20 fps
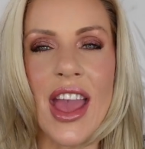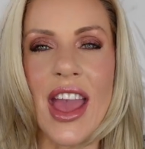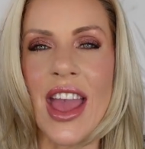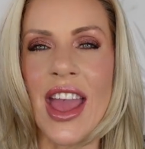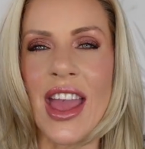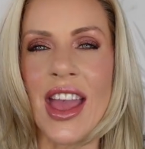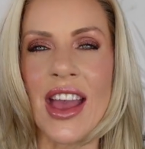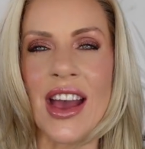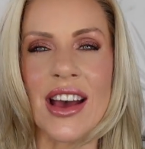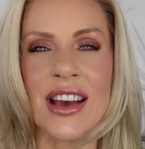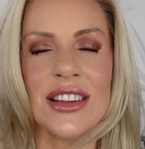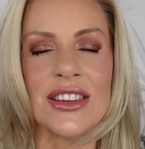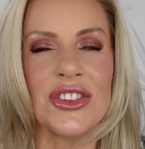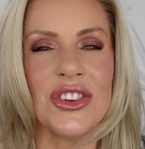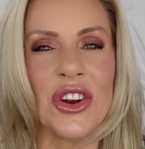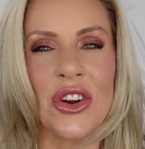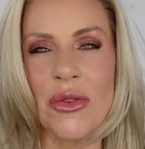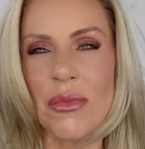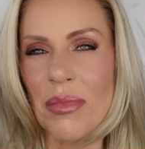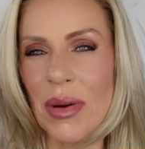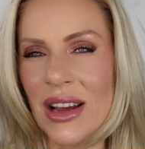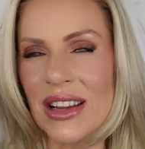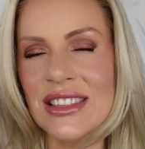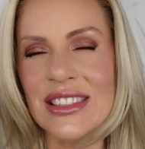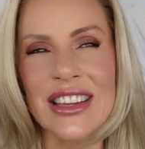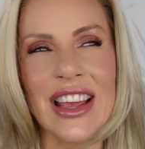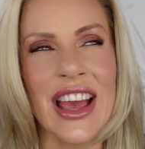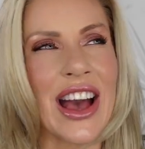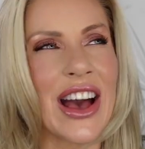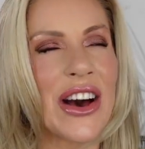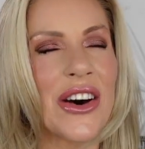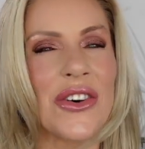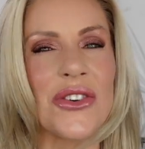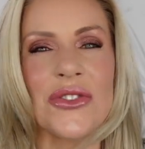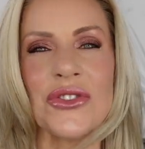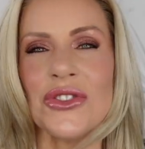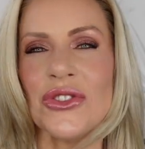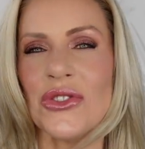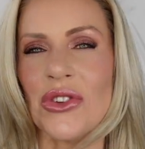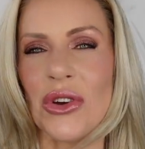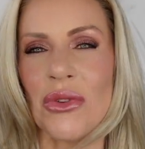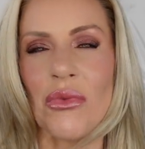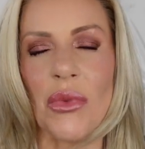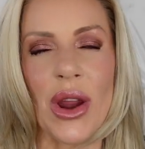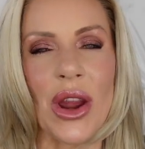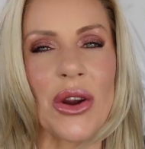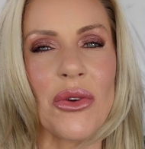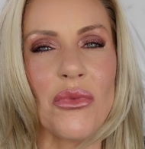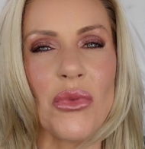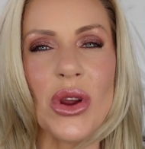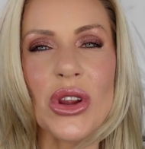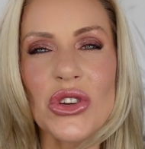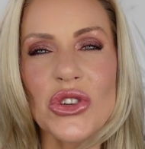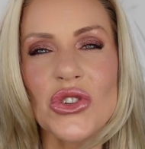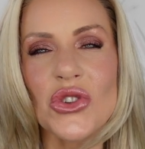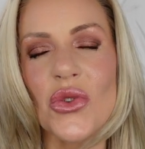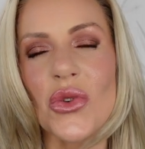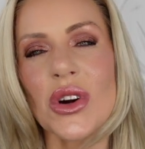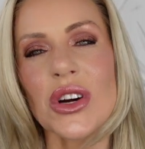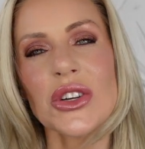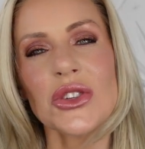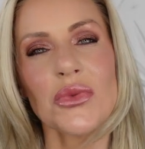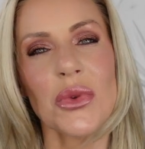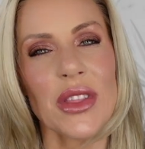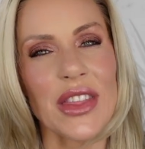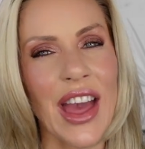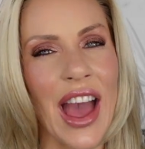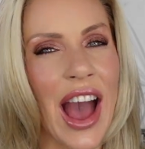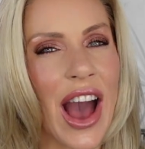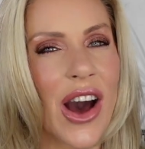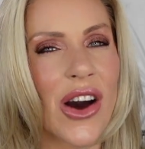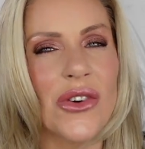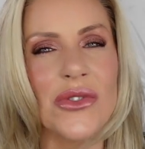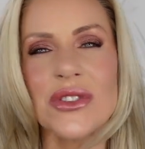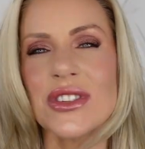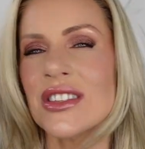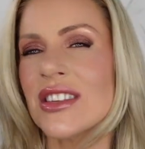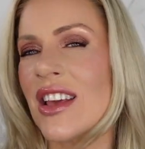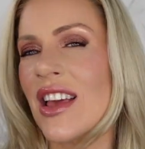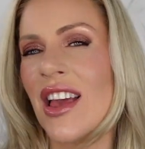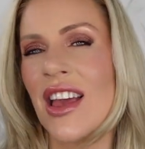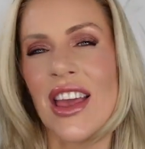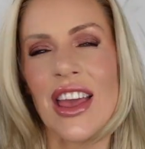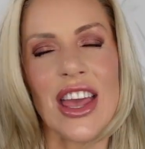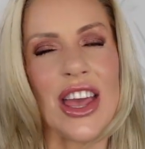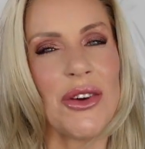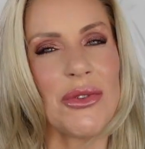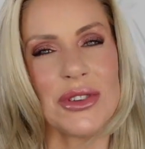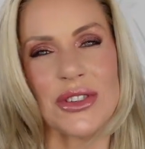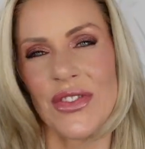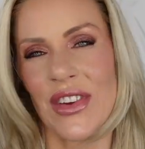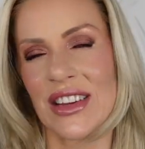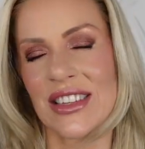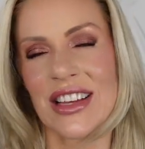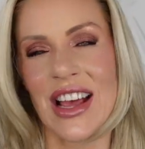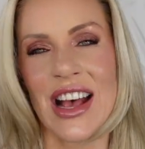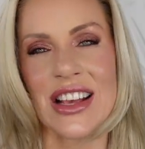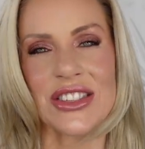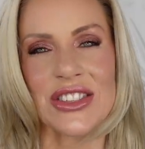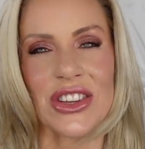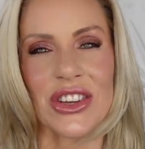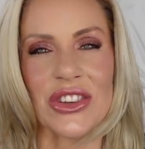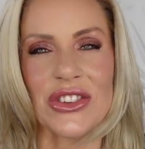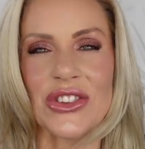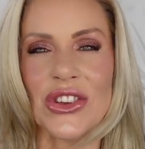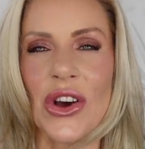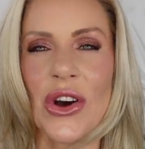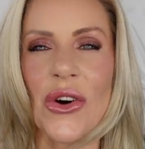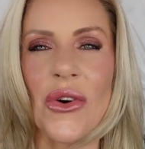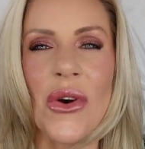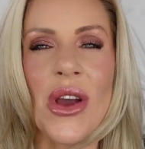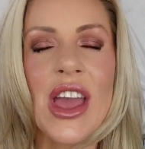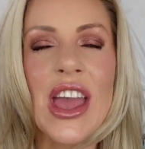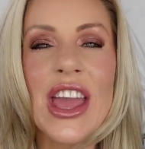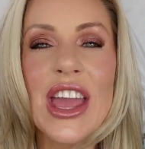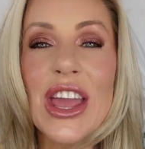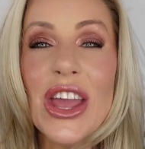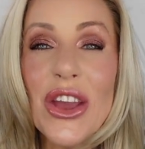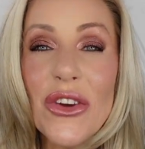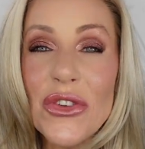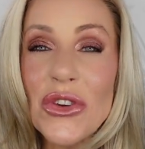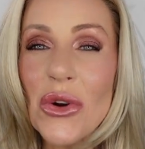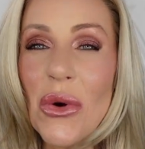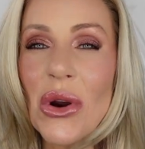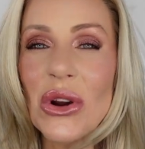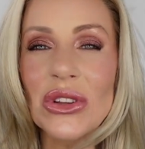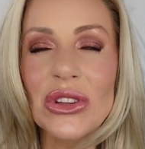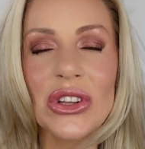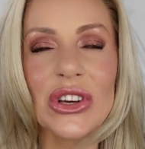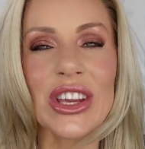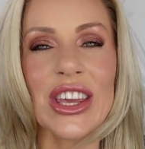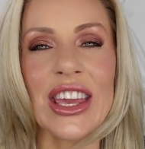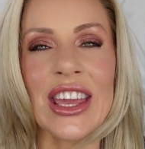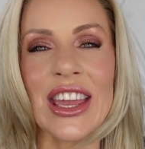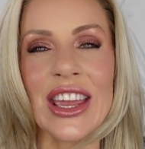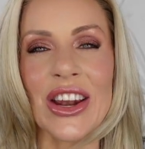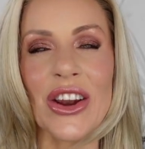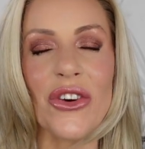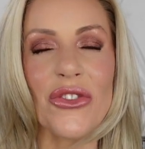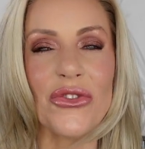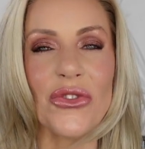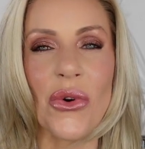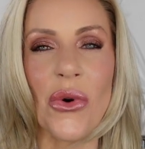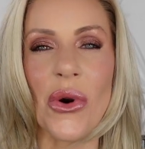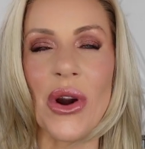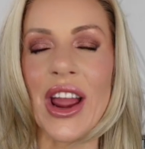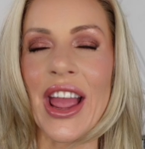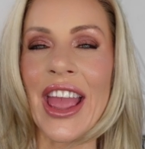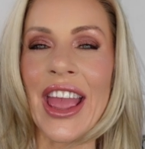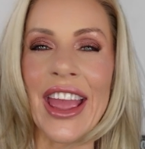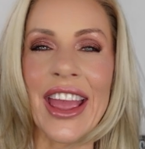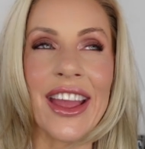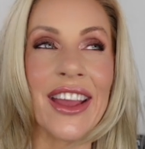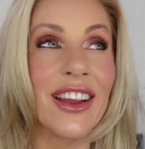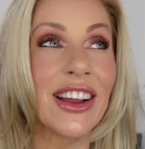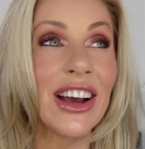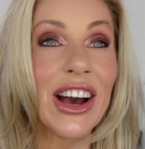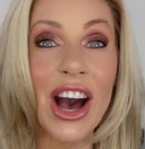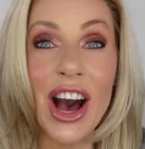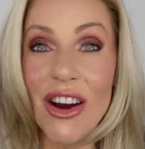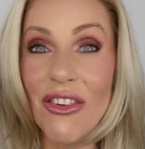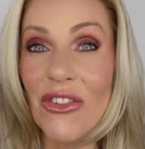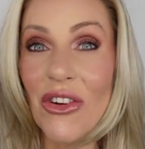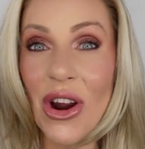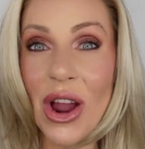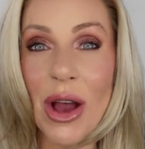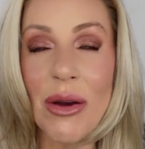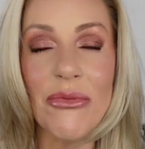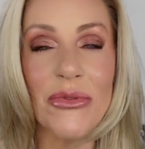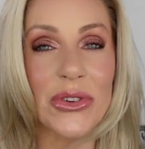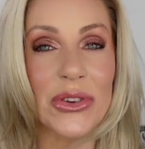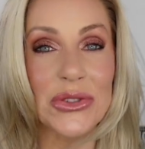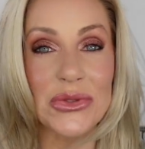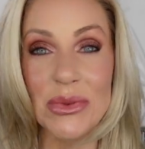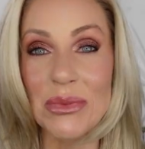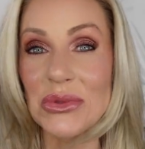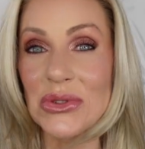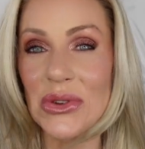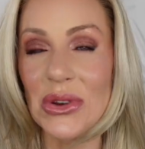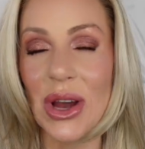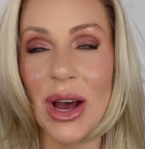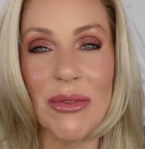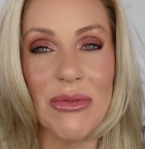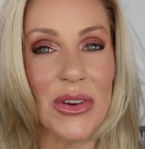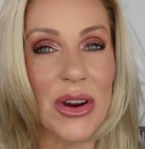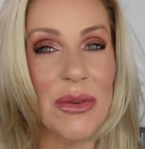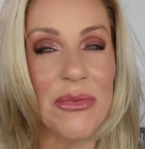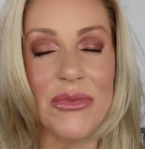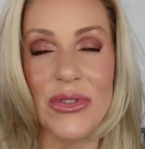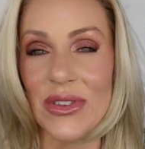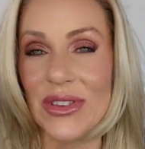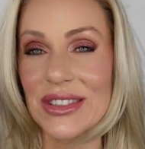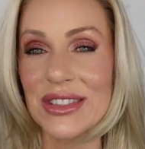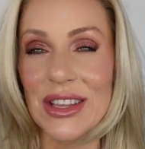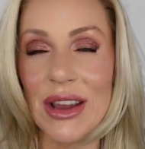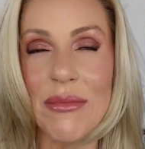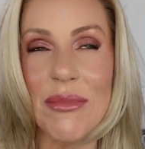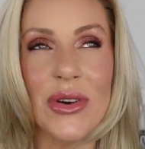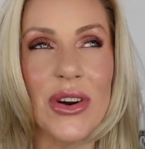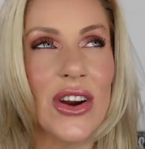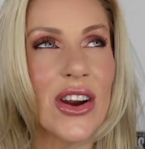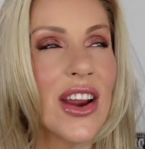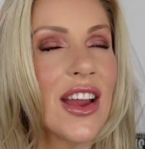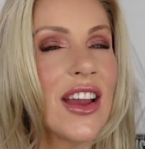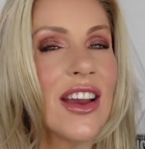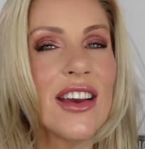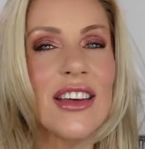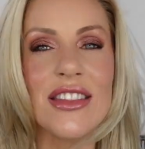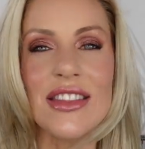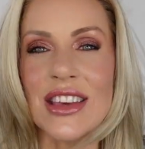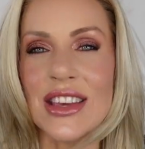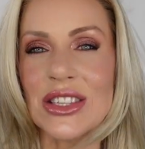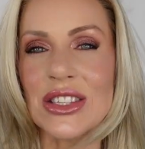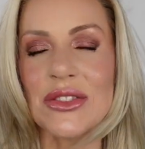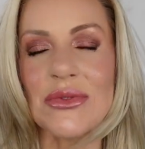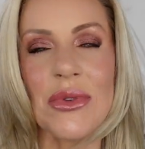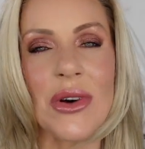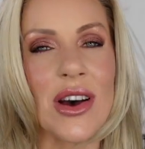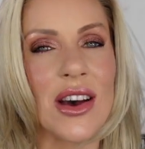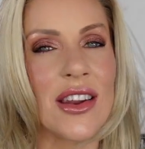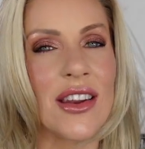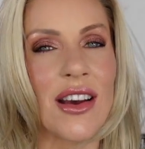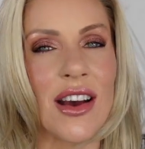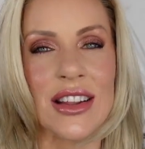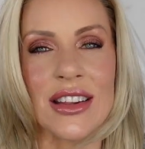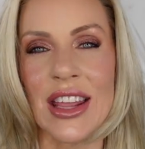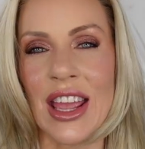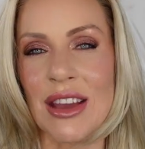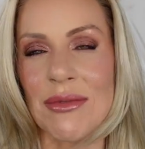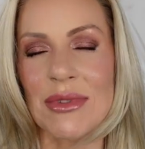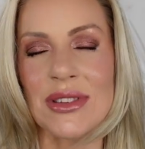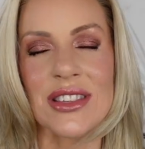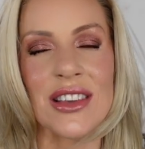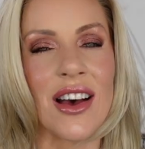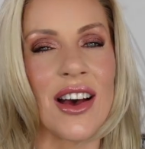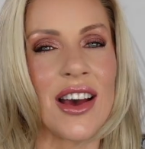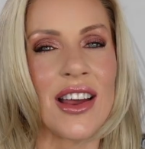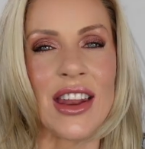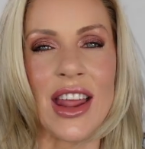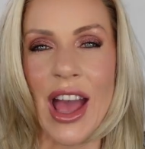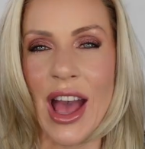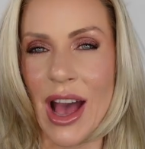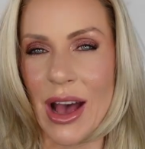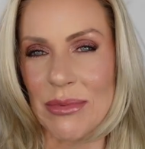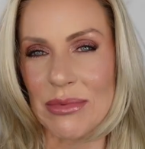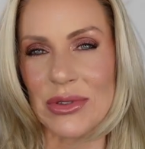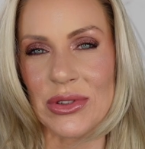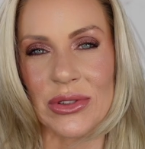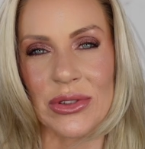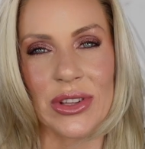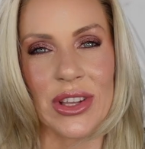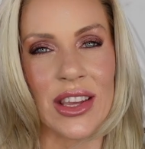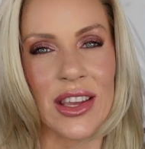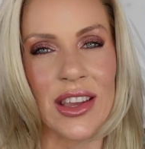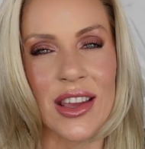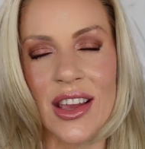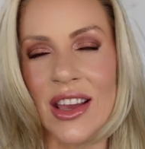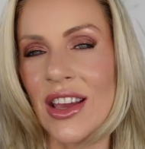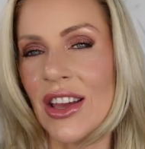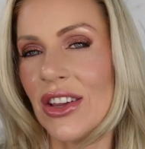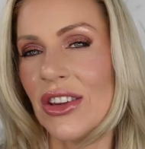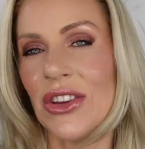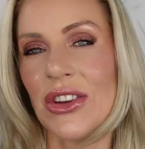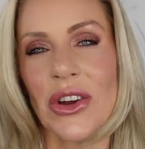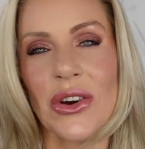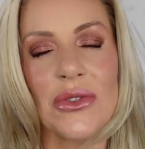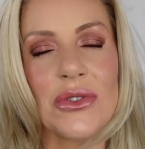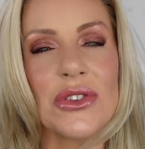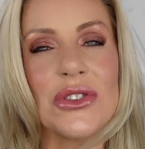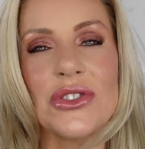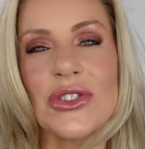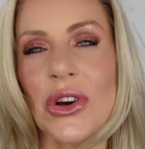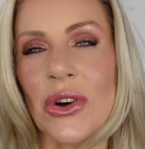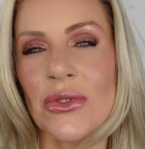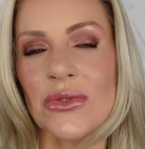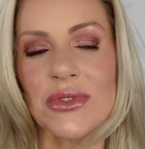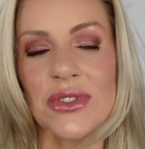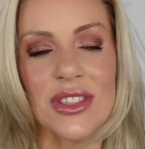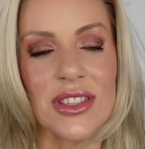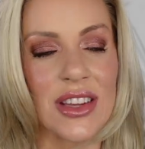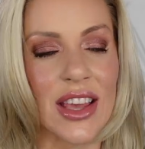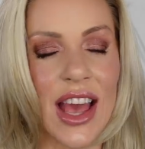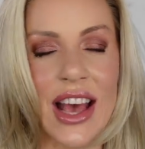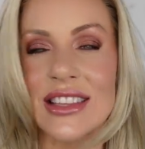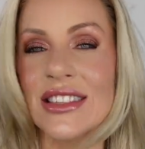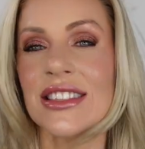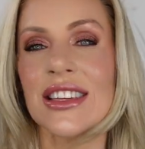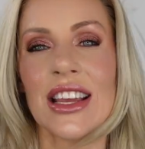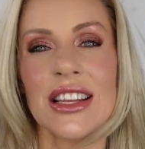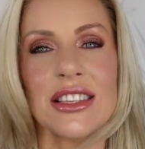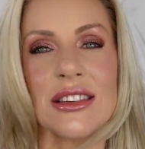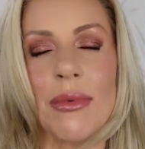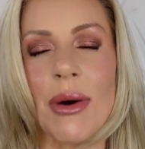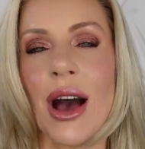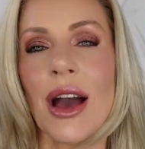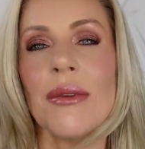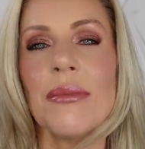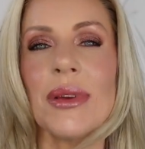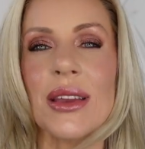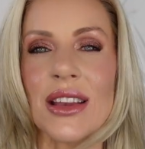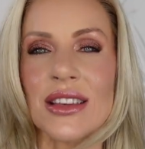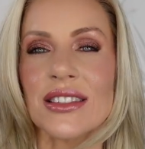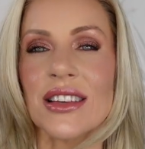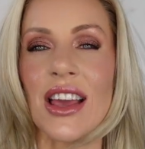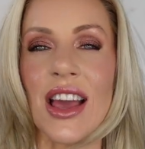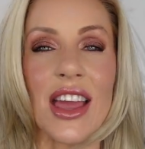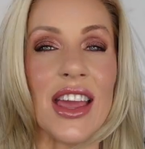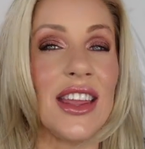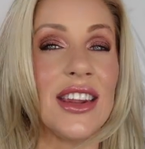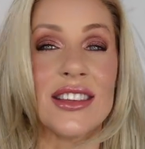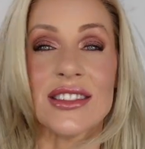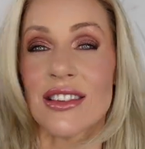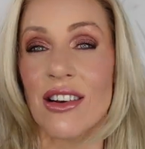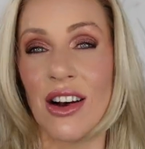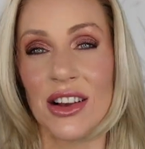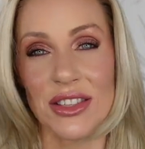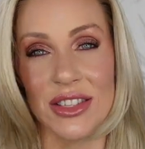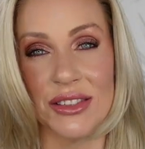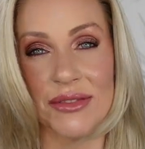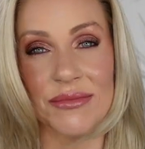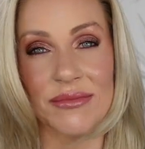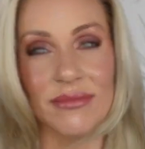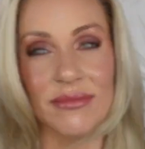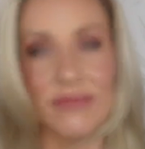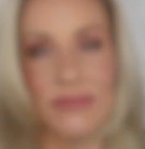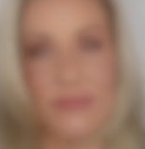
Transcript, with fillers: And, you know, button down, you can wear it with shorts, without, it was fantastic. So if you are looking for a cover up, for a swimsuit cover up for the summer, this one on Amazon, absolutely, you know, don't hesitate to buy because it is awesome.